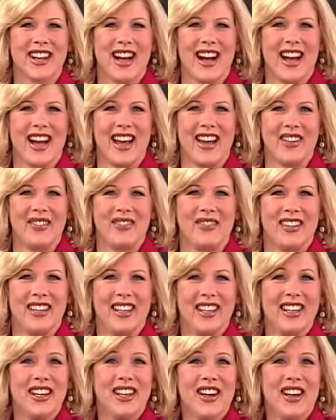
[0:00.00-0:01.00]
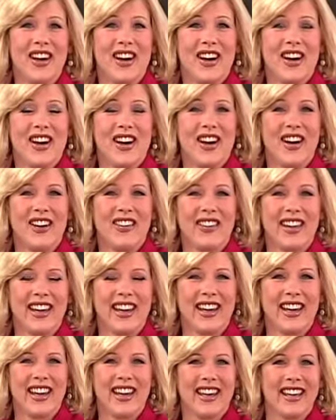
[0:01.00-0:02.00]
time.
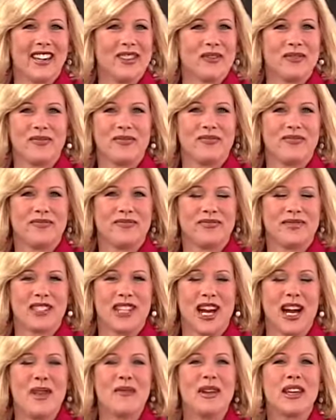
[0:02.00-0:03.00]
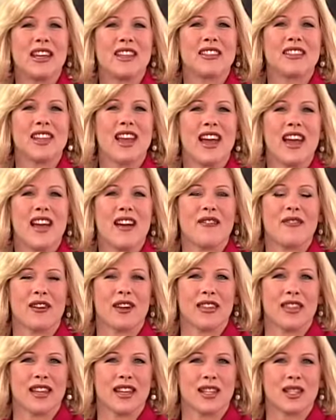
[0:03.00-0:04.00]
Okay. Timing is
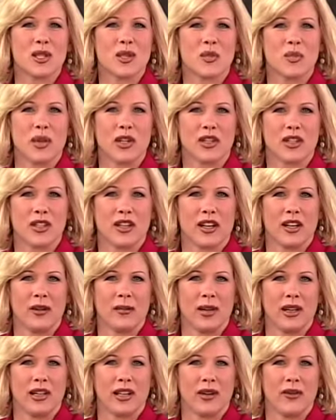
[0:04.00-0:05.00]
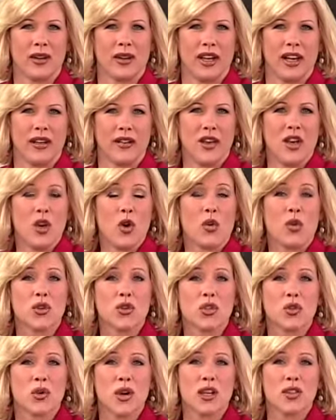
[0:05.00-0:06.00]
everything, especially on a Monday, Renee.
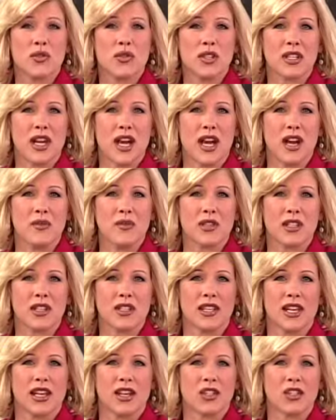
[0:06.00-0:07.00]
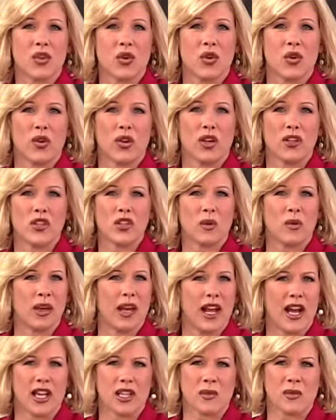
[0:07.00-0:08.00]
Well, stressful times can take a toll on so
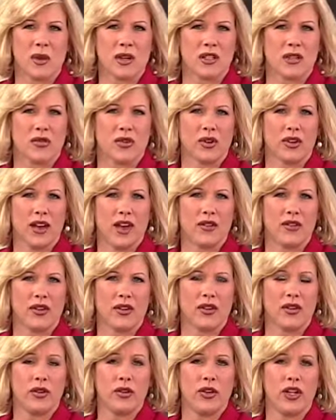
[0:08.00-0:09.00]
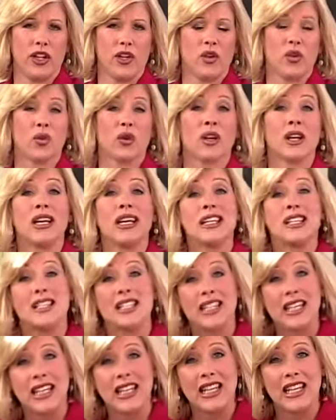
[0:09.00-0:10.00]
many aspects of your life, including your
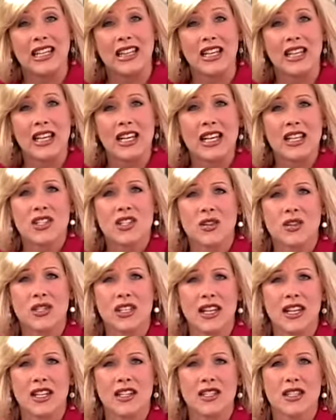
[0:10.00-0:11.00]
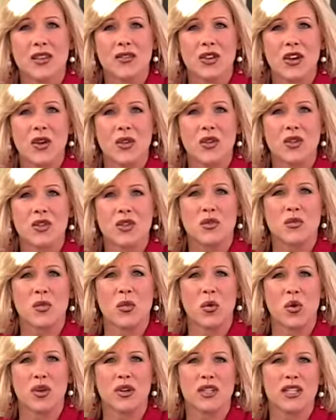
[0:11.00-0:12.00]
teeth. So dentists have noticed
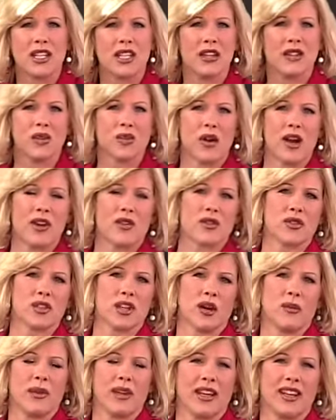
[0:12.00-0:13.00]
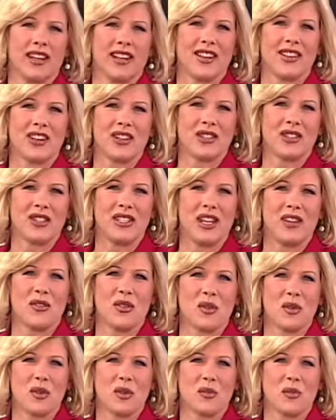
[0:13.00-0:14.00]
more teeth grinders coming in, and Dr.
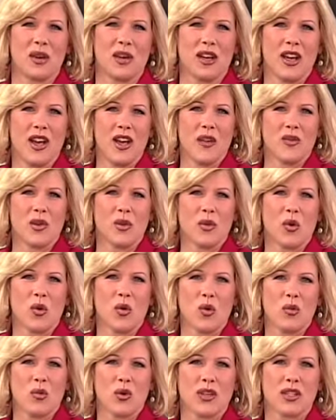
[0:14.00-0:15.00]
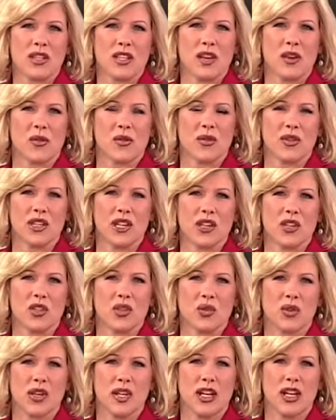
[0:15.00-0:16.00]
David Hornberg from the Hornberg Center for
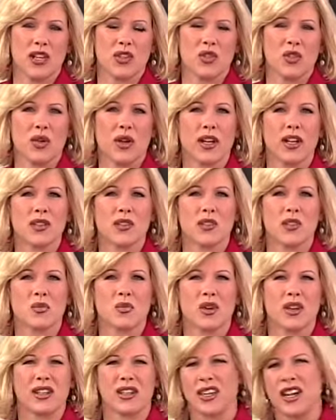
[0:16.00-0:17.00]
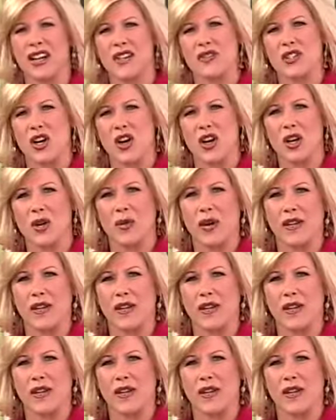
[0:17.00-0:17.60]
Dentistry is joining us this morning to kind of talk